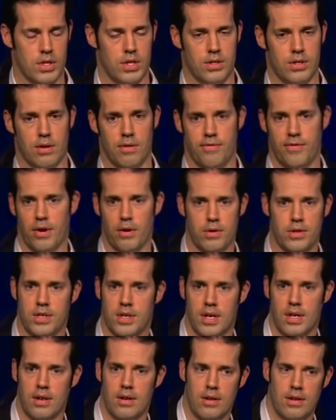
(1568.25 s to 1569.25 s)
So folks
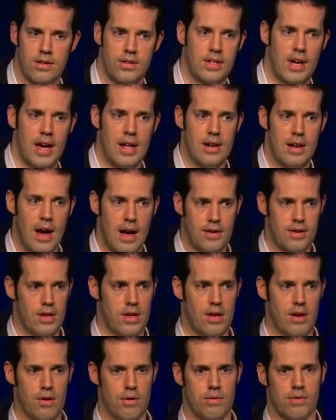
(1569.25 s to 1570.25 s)
can decide not
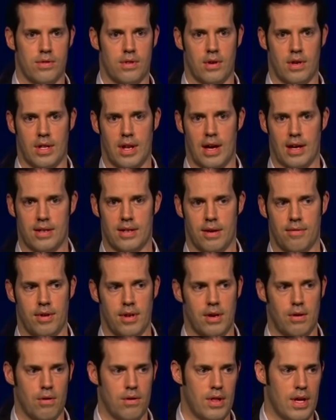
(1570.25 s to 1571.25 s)
to use the
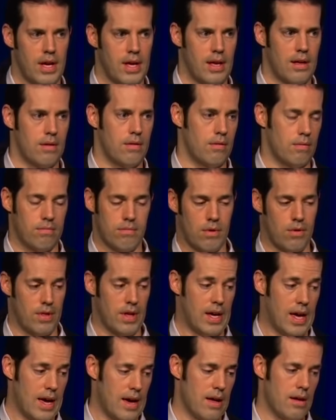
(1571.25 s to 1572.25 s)
connectivity or they, or
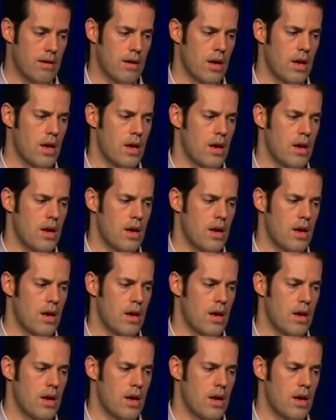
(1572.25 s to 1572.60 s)
they can.